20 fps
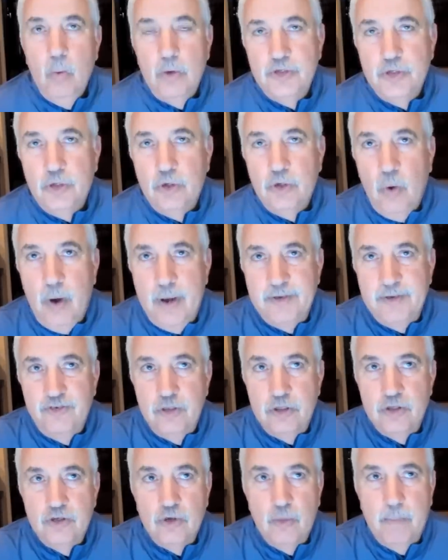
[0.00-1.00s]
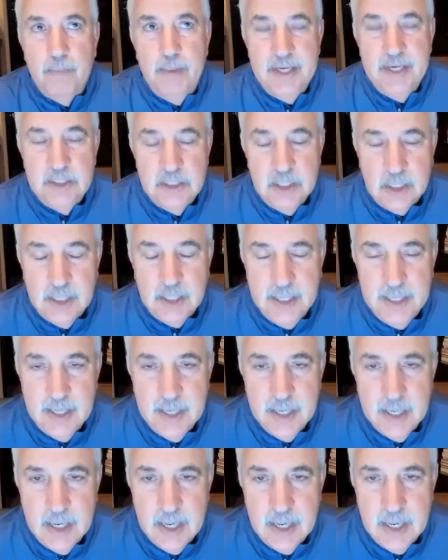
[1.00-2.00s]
Well, it's a good question. So basically,